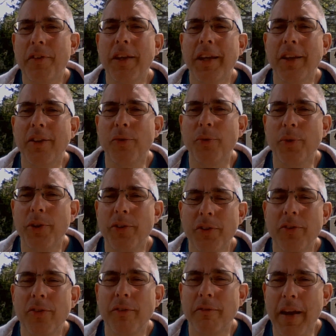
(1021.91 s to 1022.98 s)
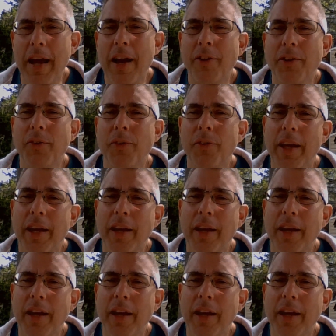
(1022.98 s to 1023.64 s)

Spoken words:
things, we just value that